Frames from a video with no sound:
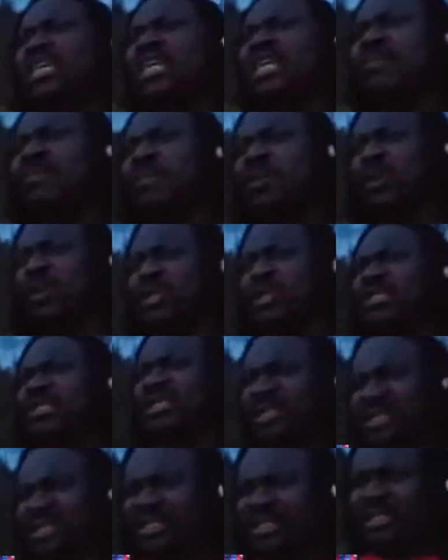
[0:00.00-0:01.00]

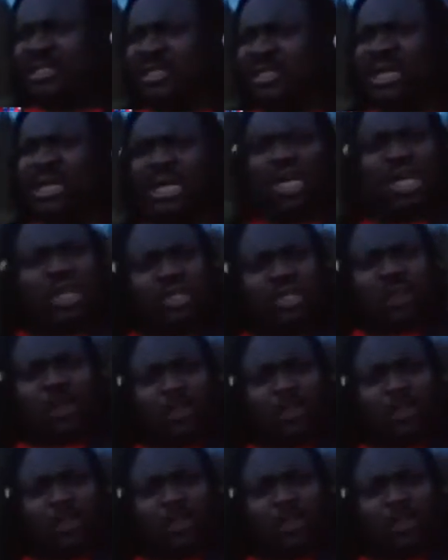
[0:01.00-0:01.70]
important to